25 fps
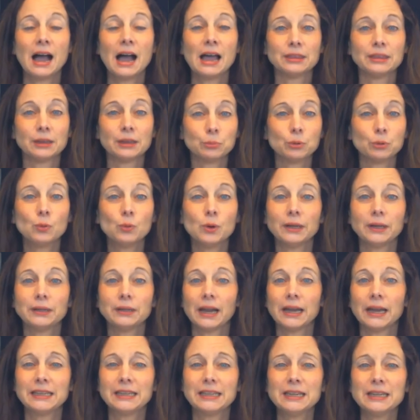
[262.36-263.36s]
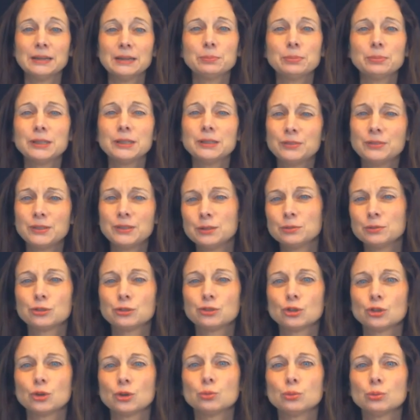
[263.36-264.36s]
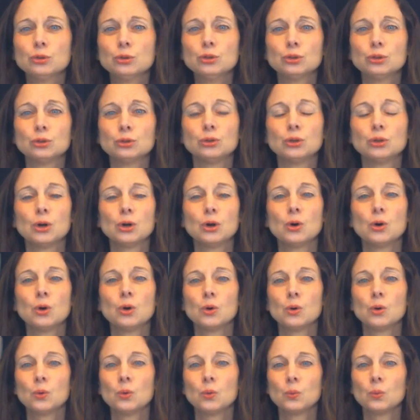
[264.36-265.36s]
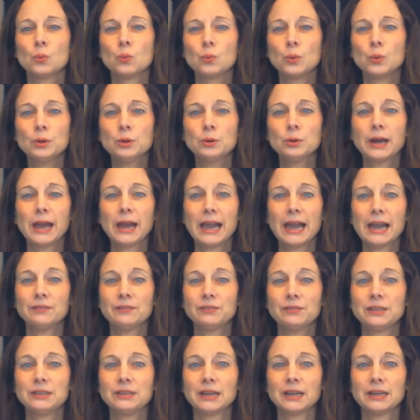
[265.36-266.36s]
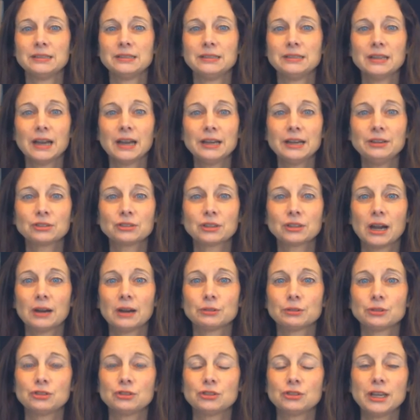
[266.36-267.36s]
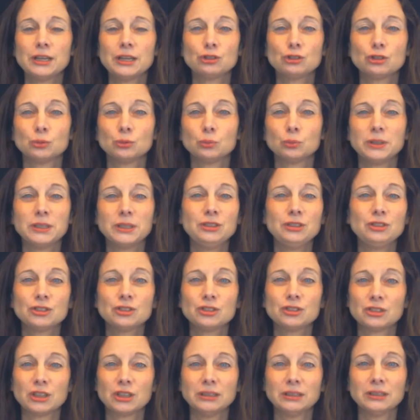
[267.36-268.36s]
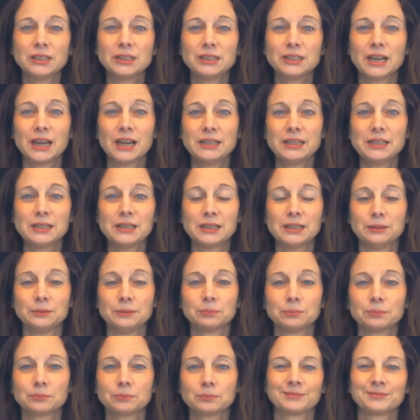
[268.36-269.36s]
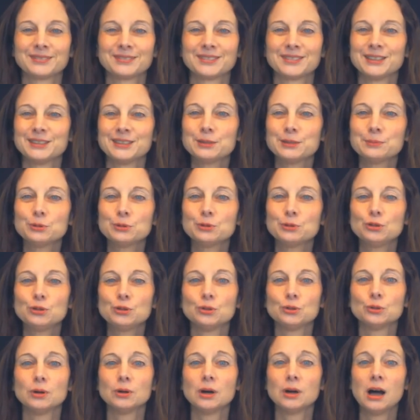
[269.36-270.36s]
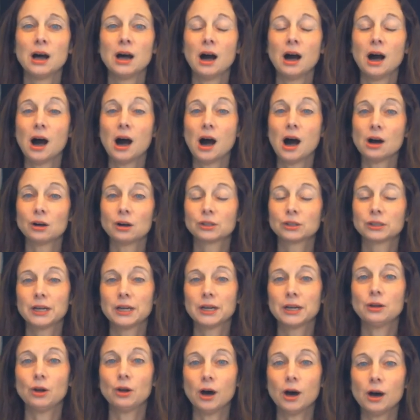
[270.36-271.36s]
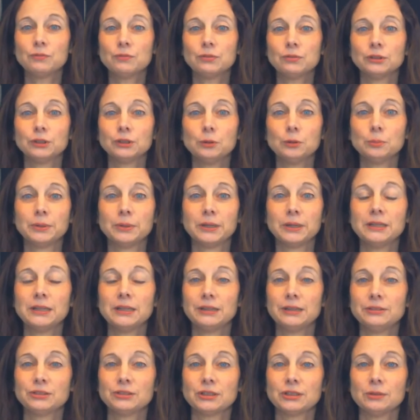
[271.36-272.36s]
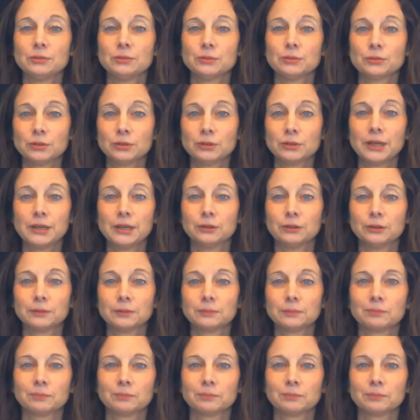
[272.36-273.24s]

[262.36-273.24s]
Number one, I can't believe he was so rude. We were having a nice conversation when he just suddenly cut in. Number two, I'll cut off a little bit and save it for later.